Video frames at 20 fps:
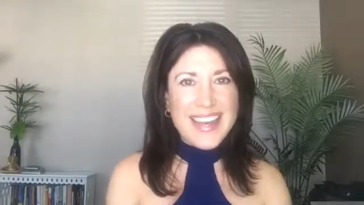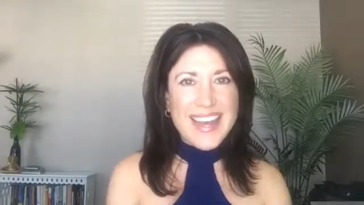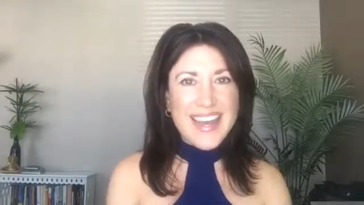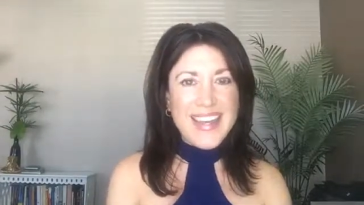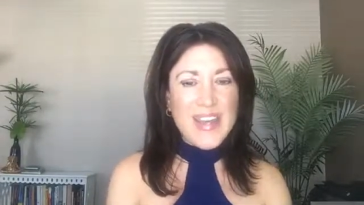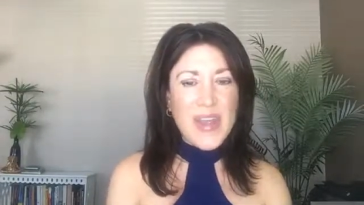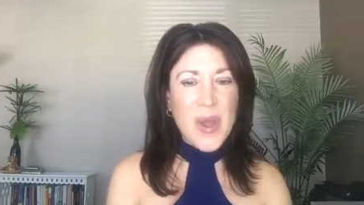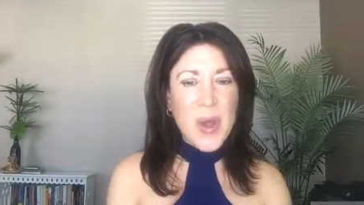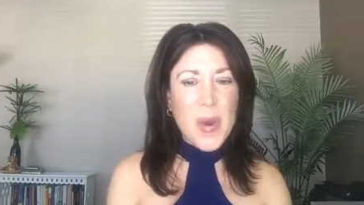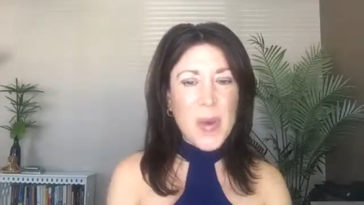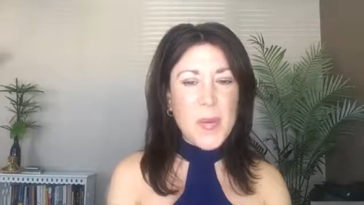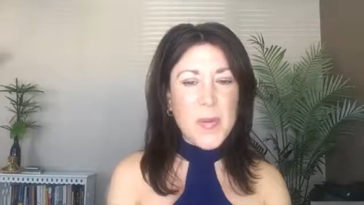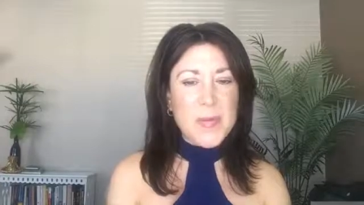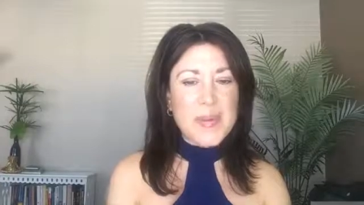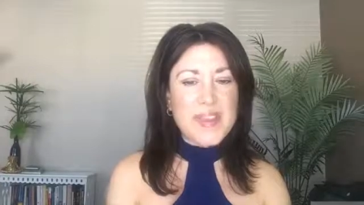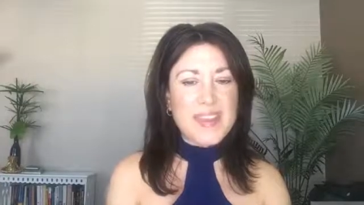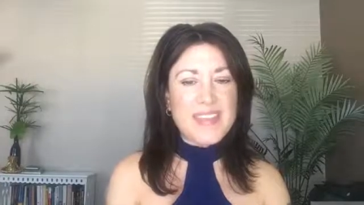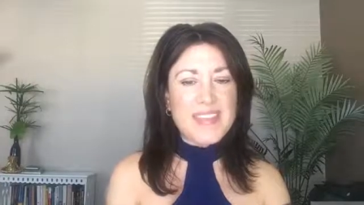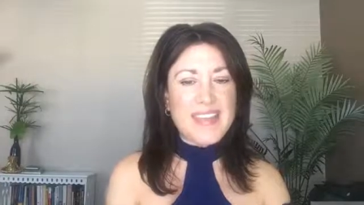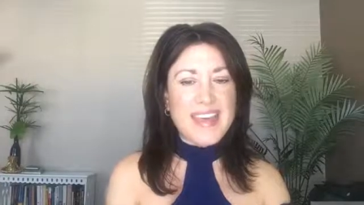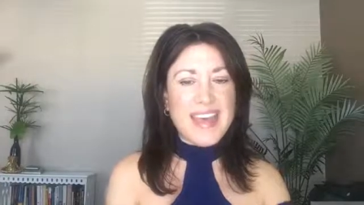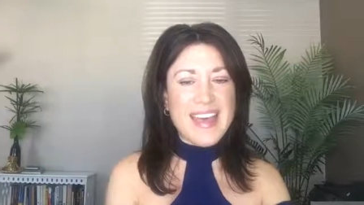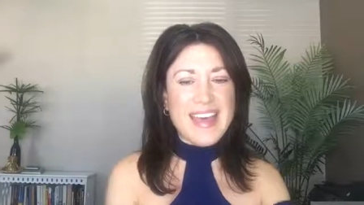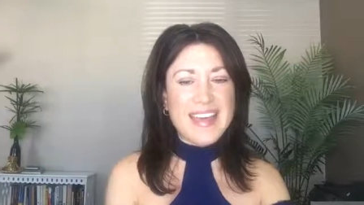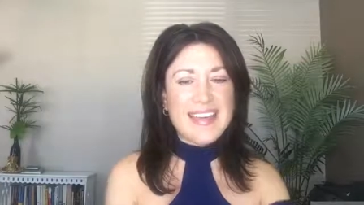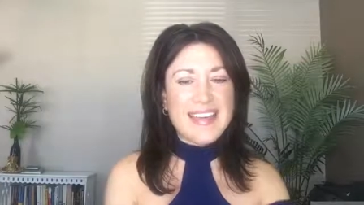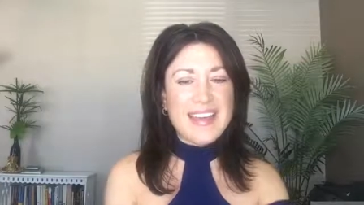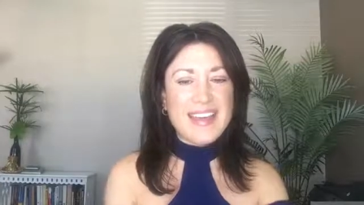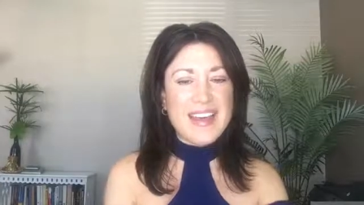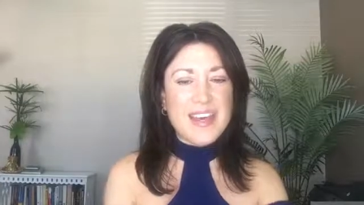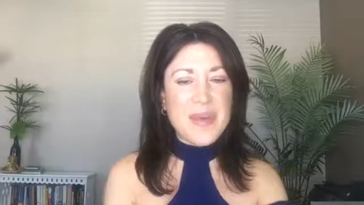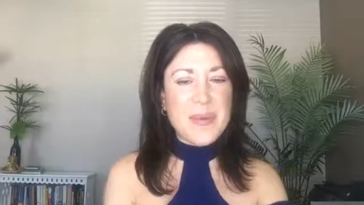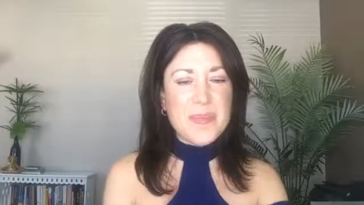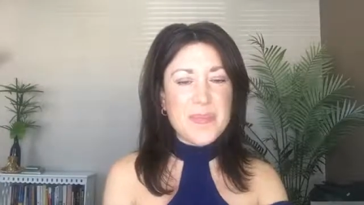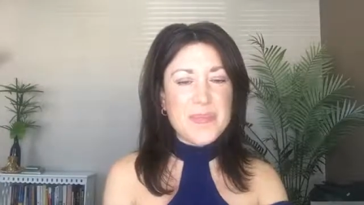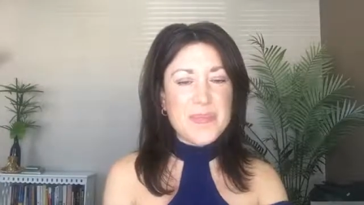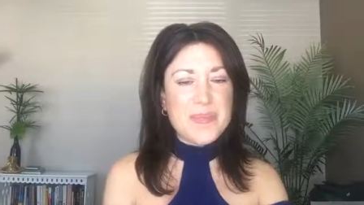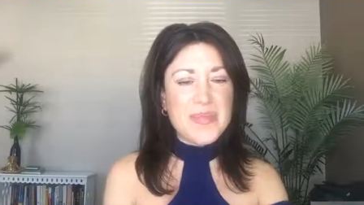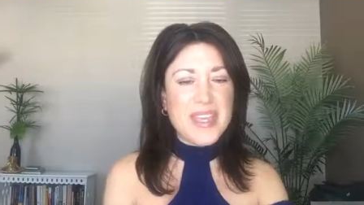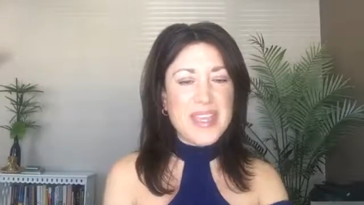I hope that
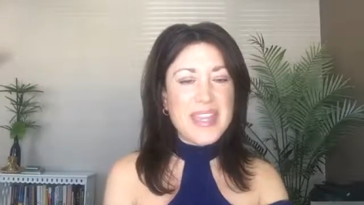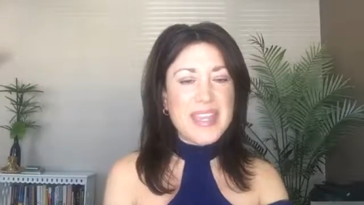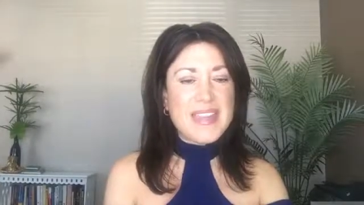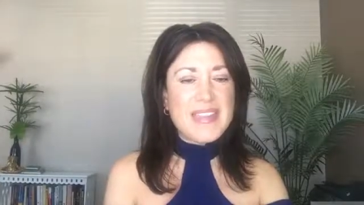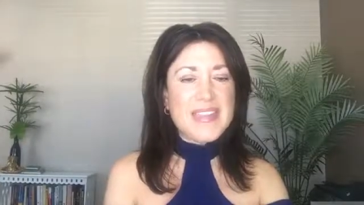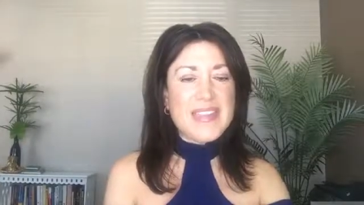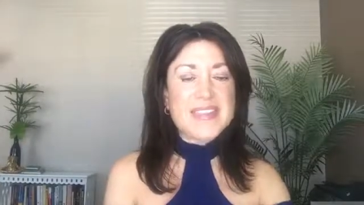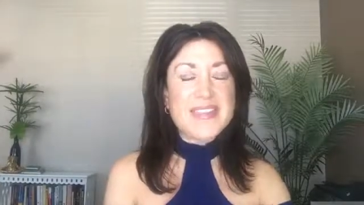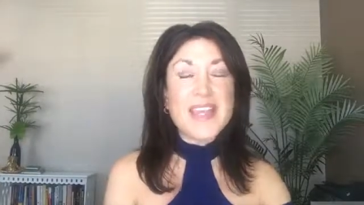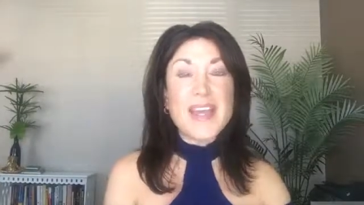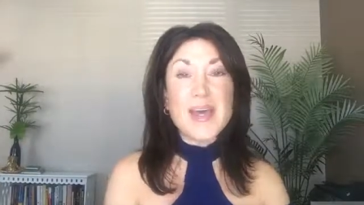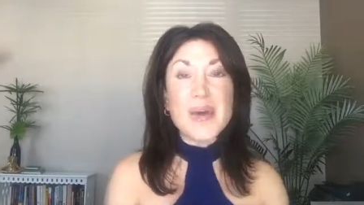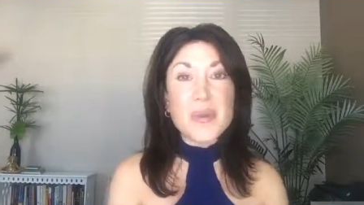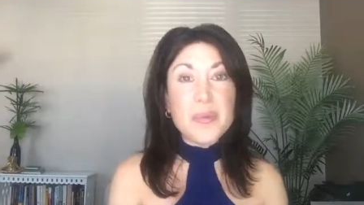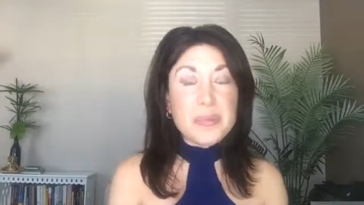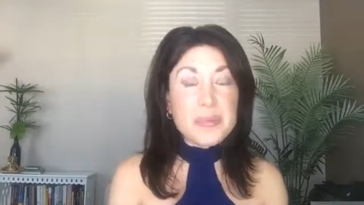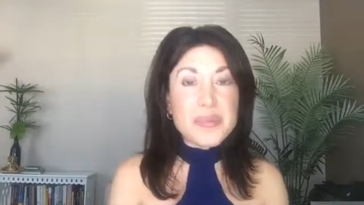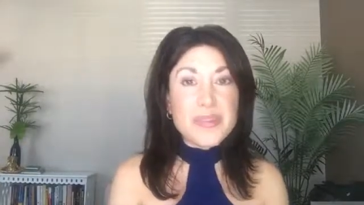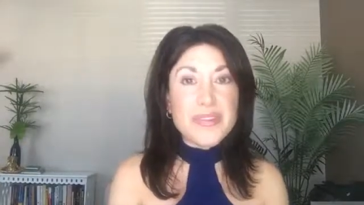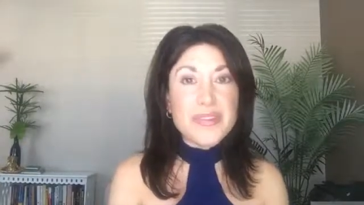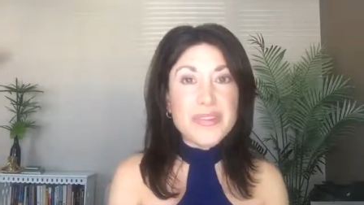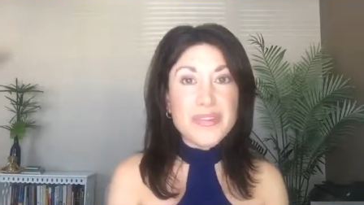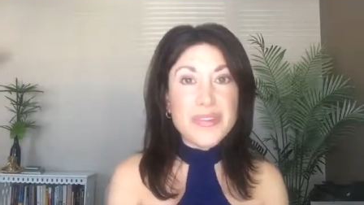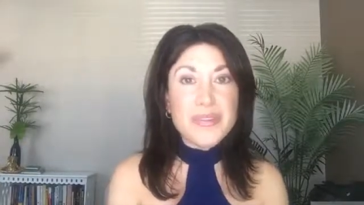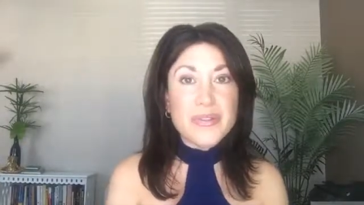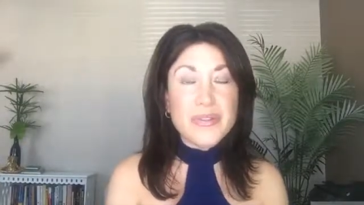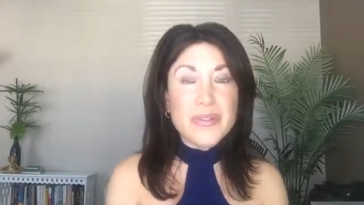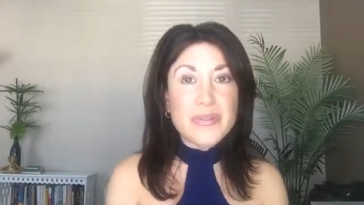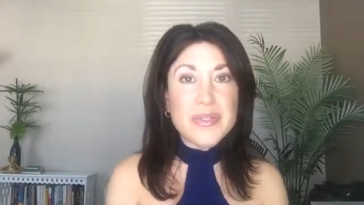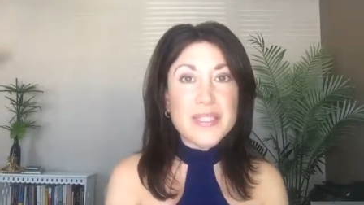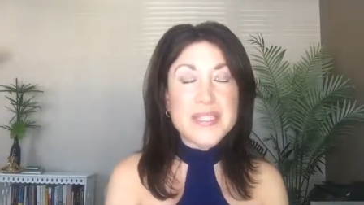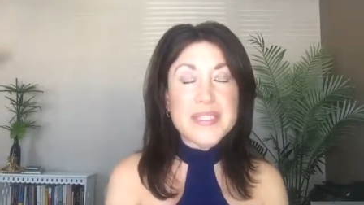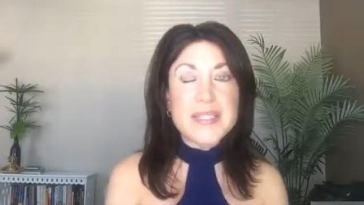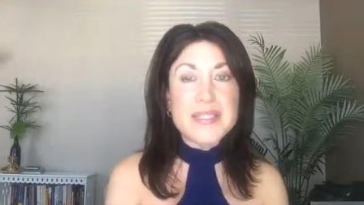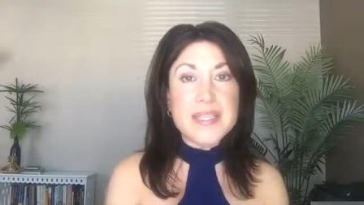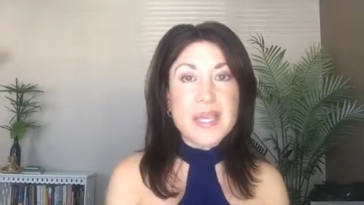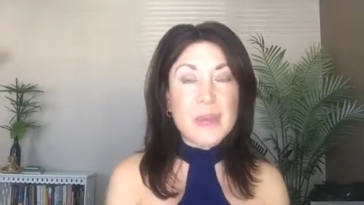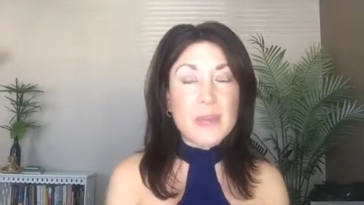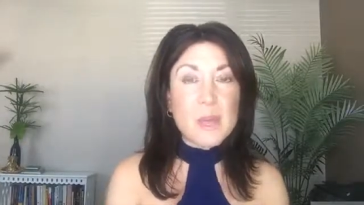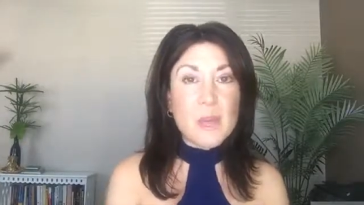this helped you in
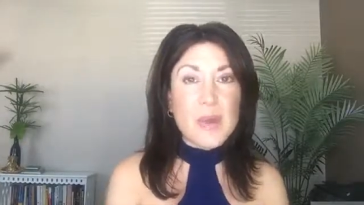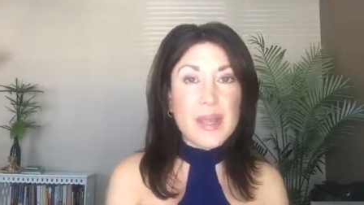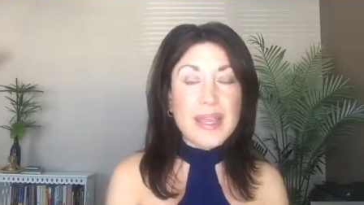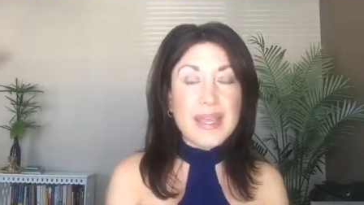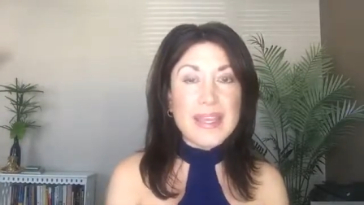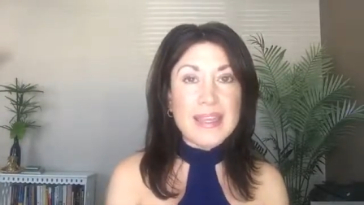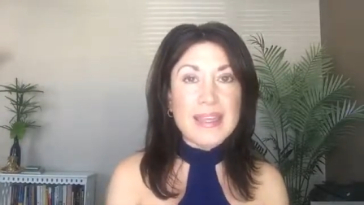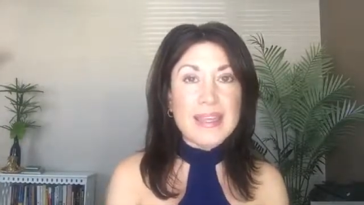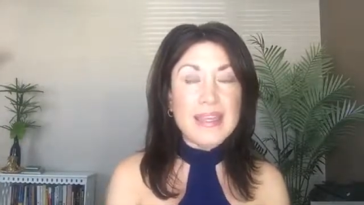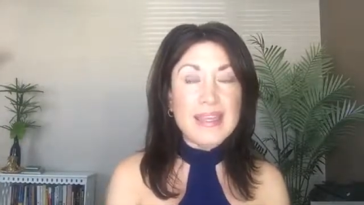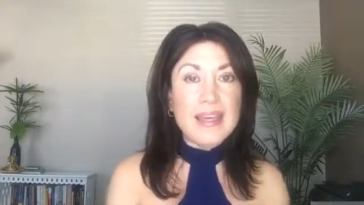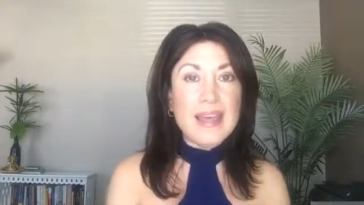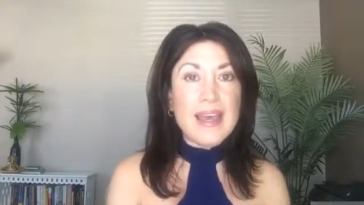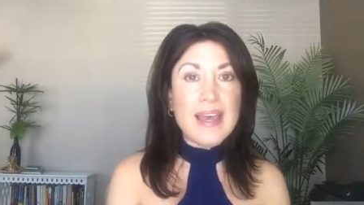some way.